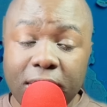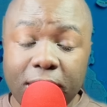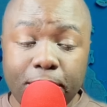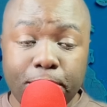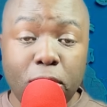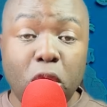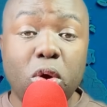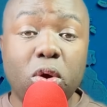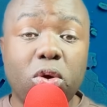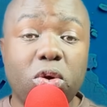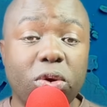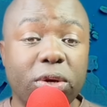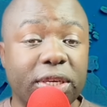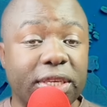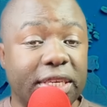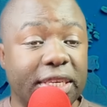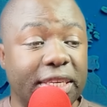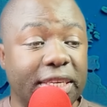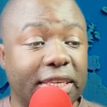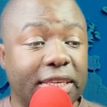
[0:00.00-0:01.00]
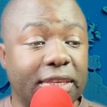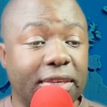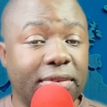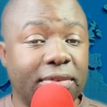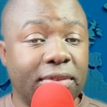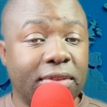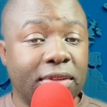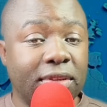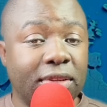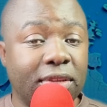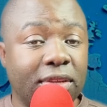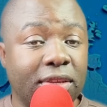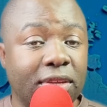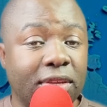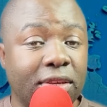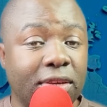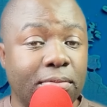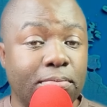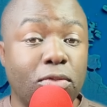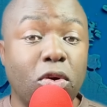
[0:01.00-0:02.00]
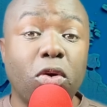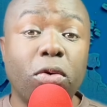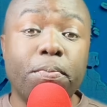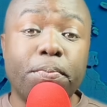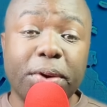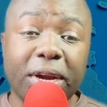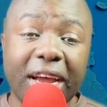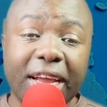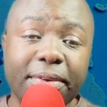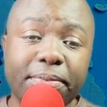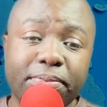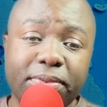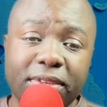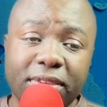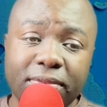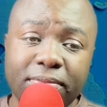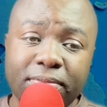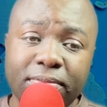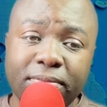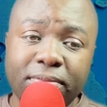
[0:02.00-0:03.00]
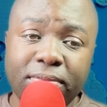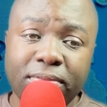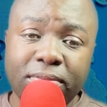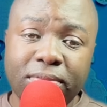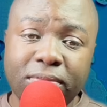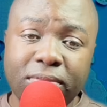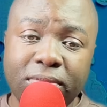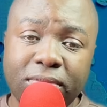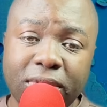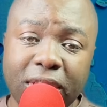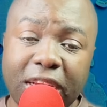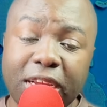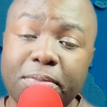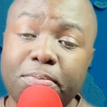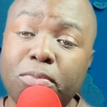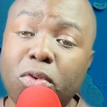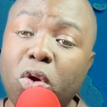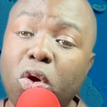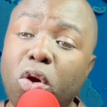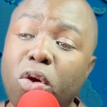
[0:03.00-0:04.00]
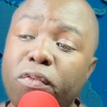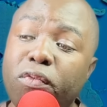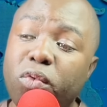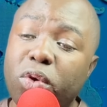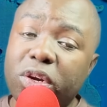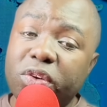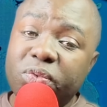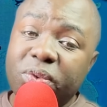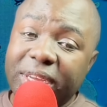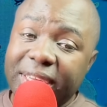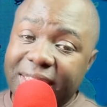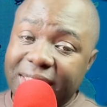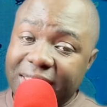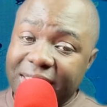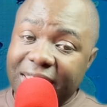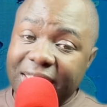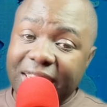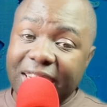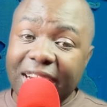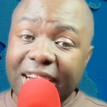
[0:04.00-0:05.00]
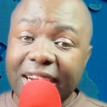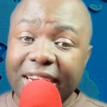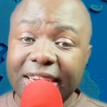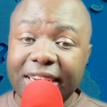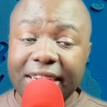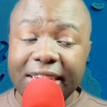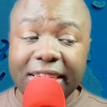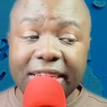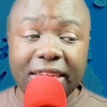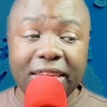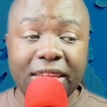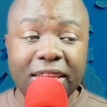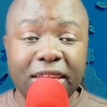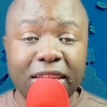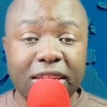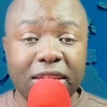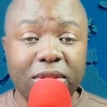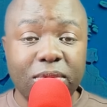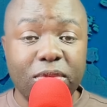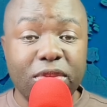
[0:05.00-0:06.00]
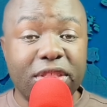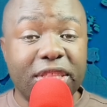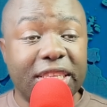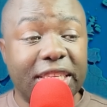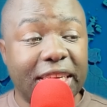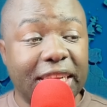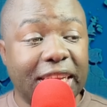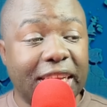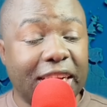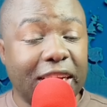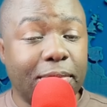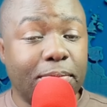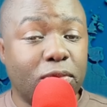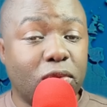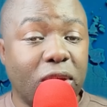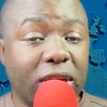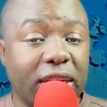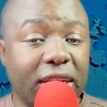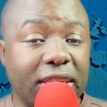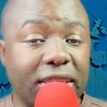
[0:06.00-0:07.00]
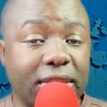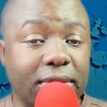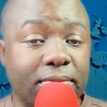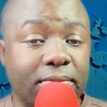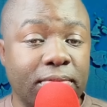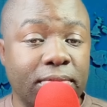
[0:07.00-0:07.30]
More cold drink, more bribes, and more of what we are seeing currently with General Mkhwanazi.